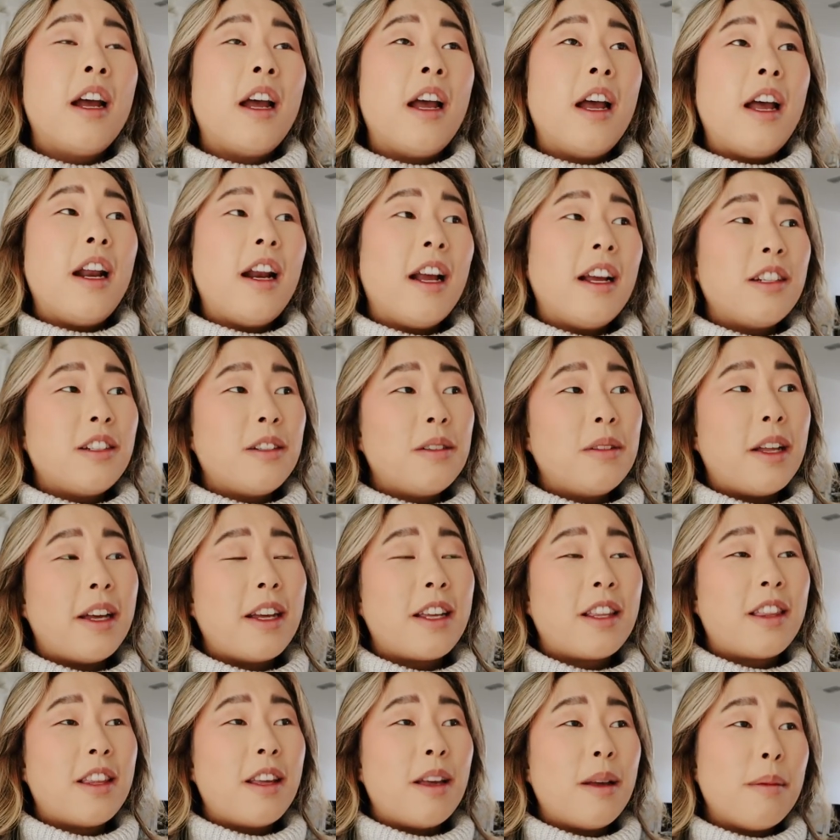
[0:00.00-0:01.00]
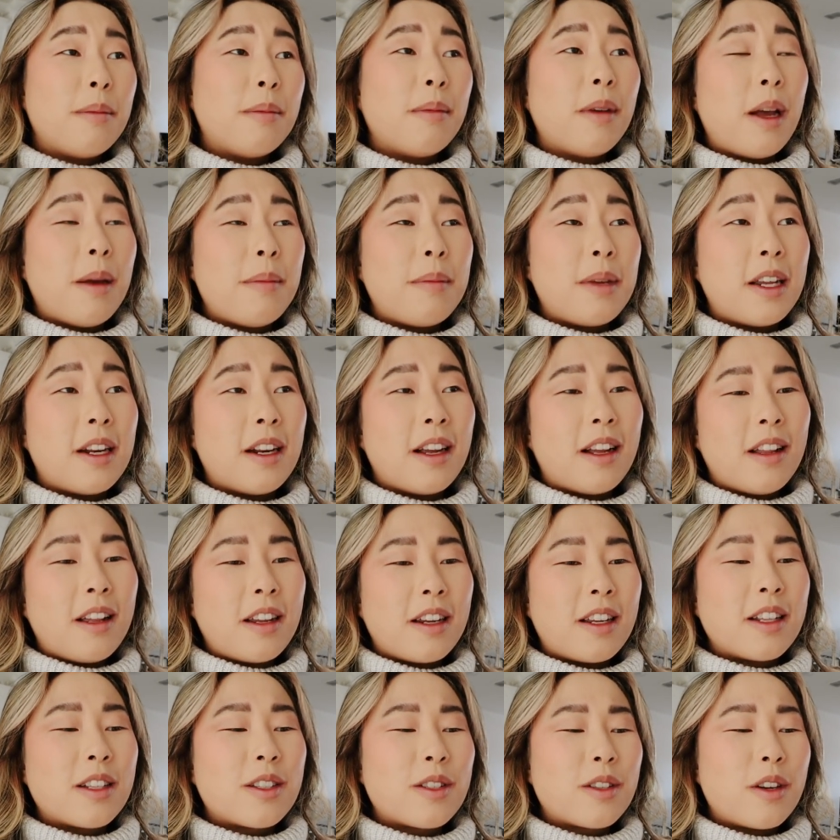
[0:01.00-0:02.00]
And I do like them. I mean, I
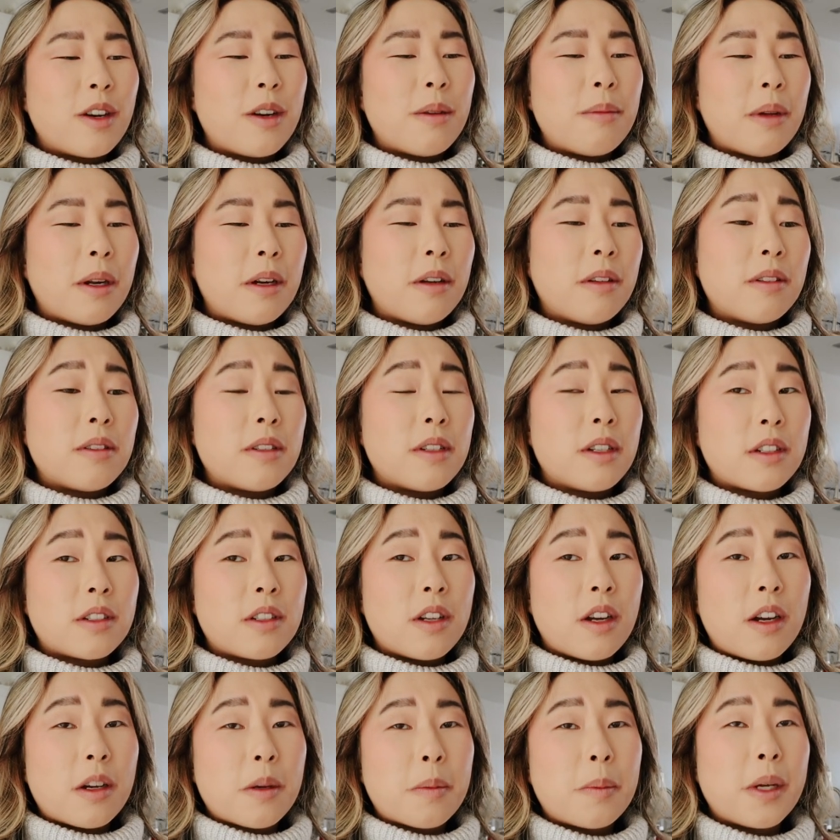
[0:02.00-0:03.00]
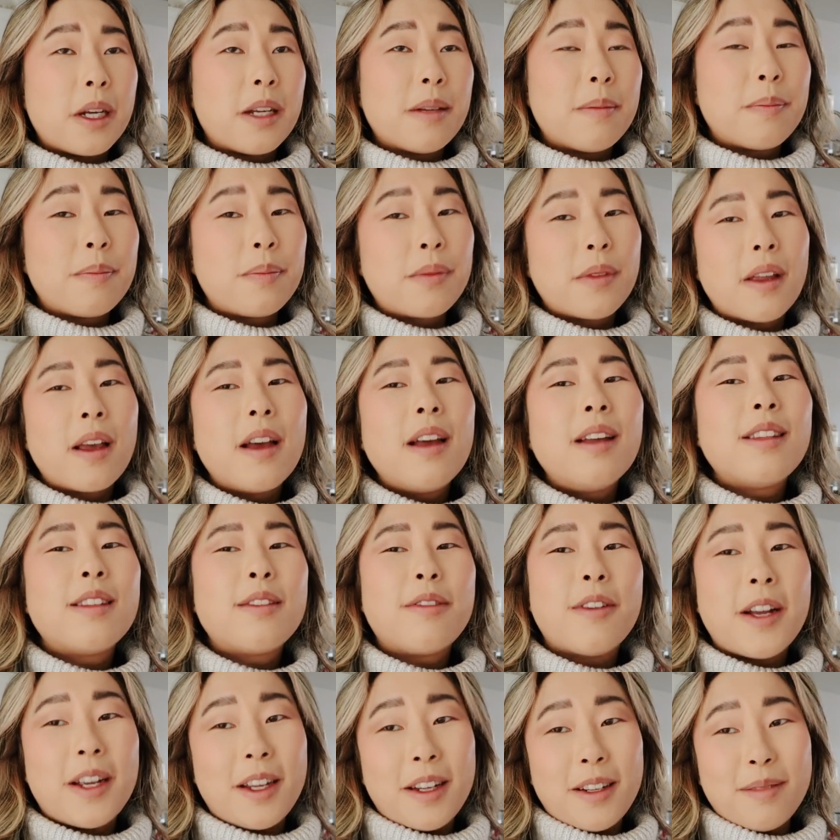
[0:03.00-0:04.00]
like Instagram better than TikTok, but it's
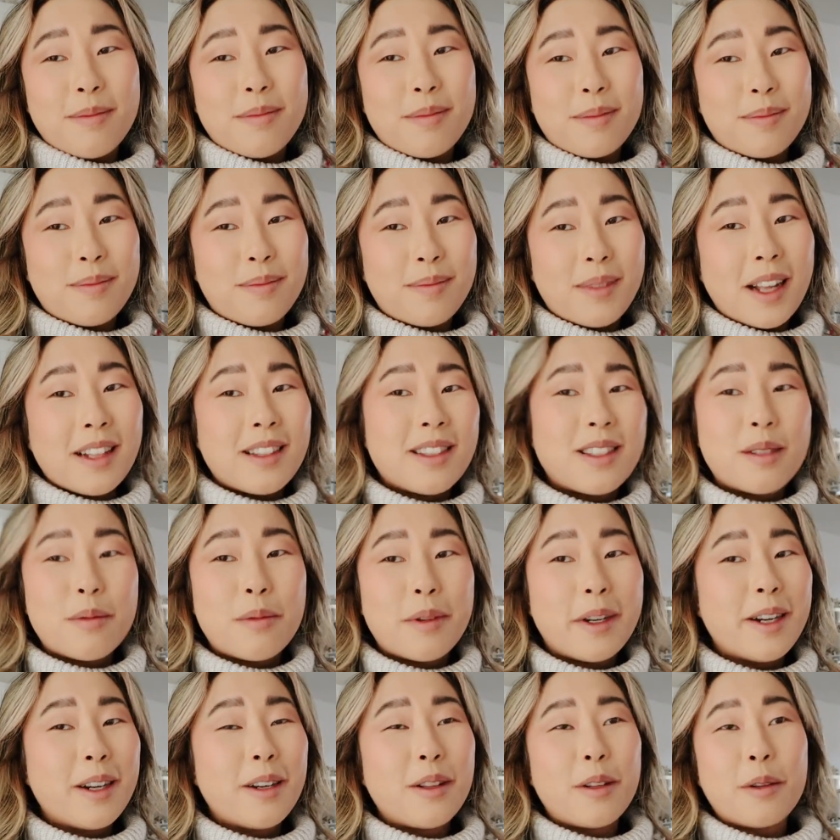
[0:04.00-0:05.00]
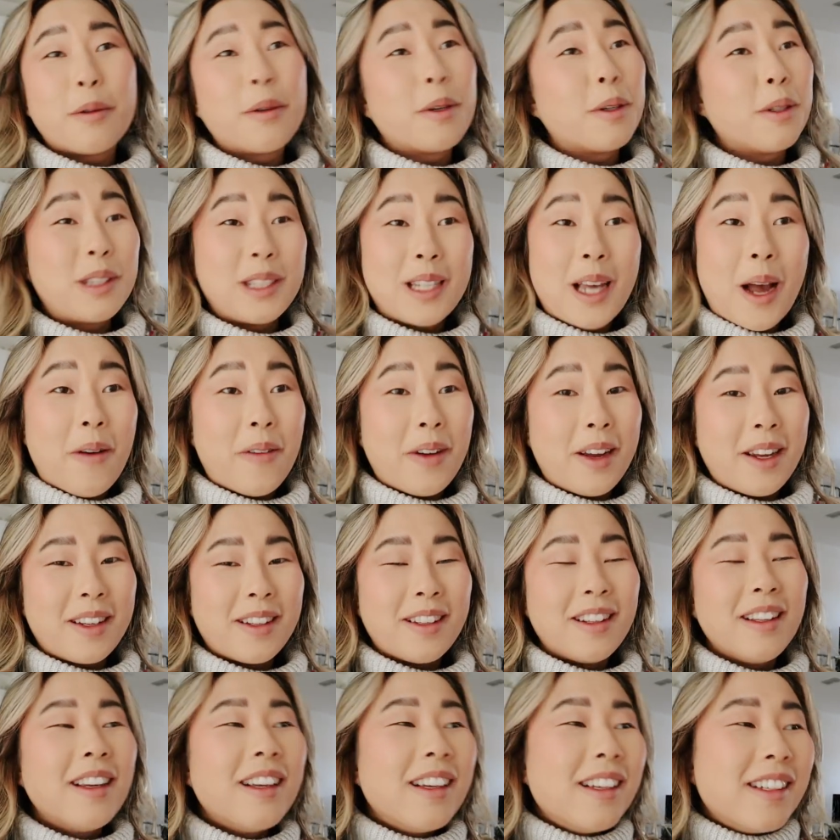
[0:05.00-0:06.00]
fine. That's where the world's
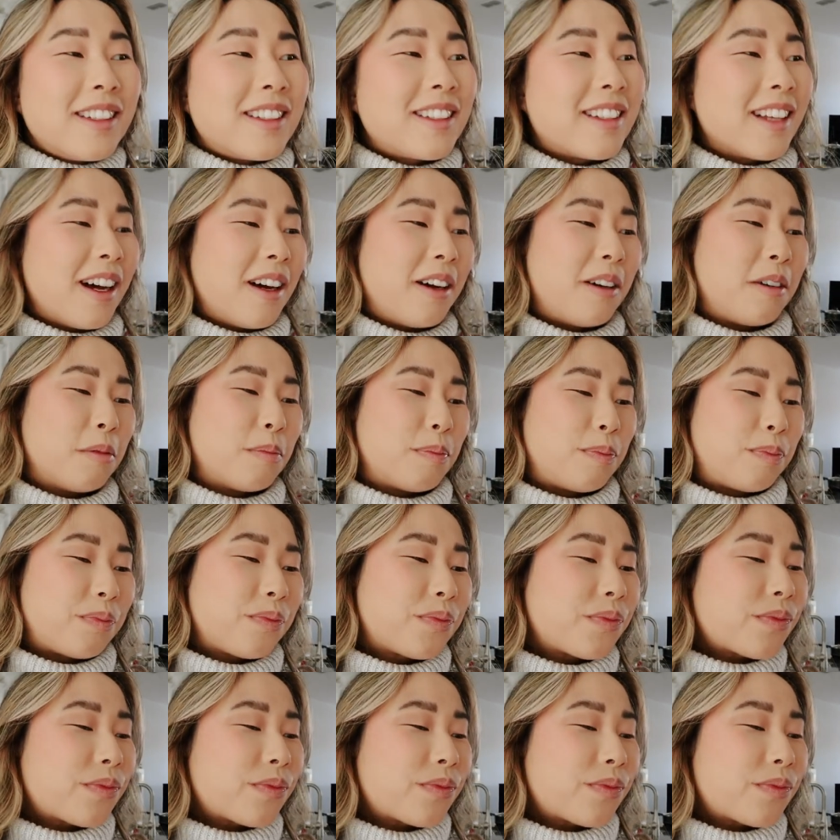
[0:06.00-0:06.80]
going. So